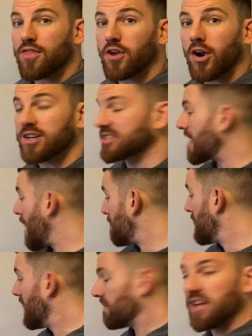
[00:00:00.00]
the third
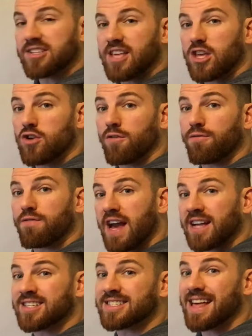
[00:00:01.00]
step is that you
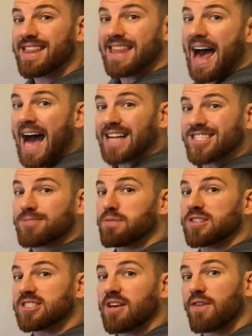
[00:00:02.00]
fix that
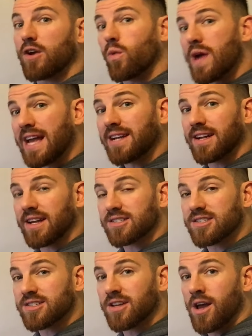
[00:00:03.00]
specific
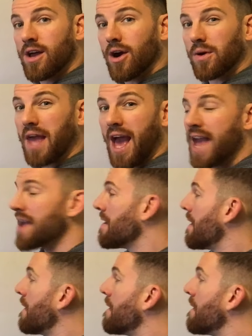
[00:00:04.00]
weakness, okay?